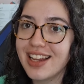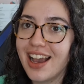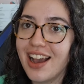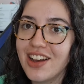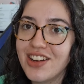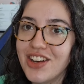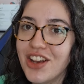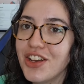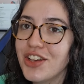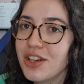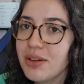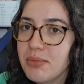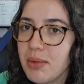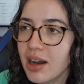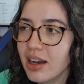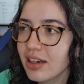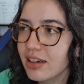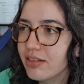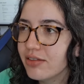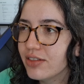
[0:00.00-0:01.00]
I know you
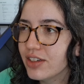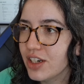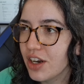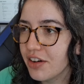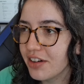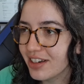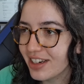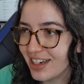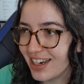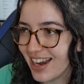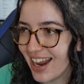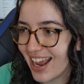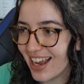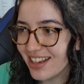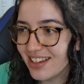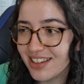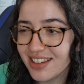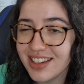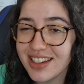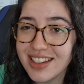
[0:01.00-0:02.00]
might have not
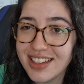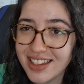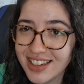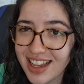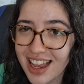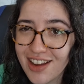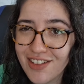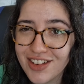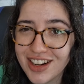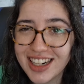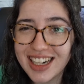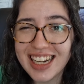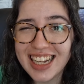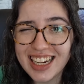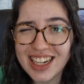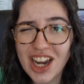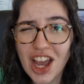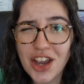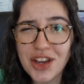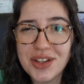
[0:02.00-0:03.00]
necessarily
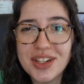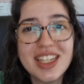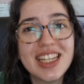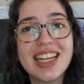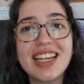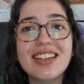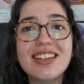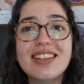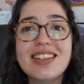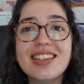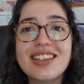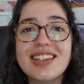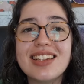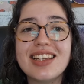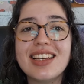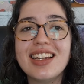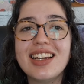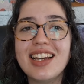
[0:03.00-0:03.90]
noticed,